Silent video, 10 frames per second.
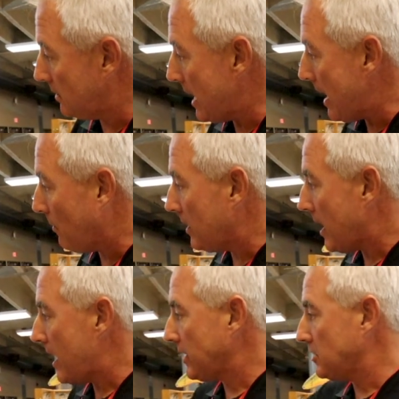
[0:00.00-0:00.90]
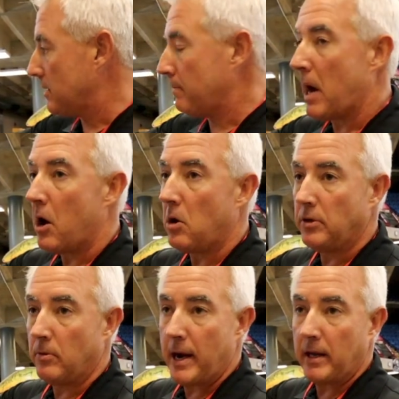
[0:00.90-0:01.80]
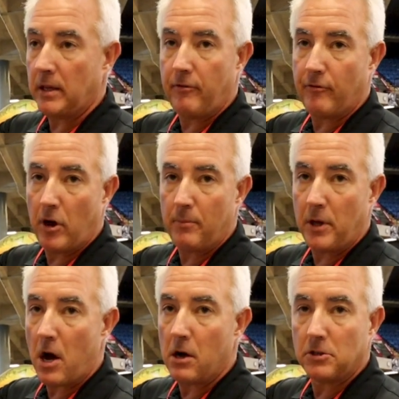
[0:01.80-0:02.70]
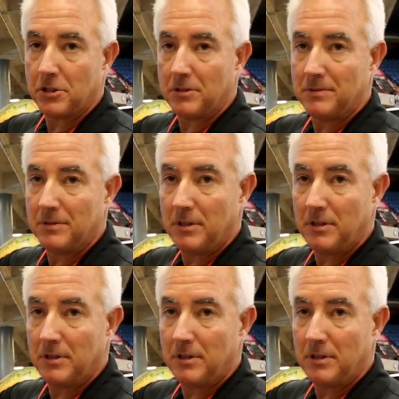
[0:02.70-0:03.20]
that one I actually bought directly from the auction.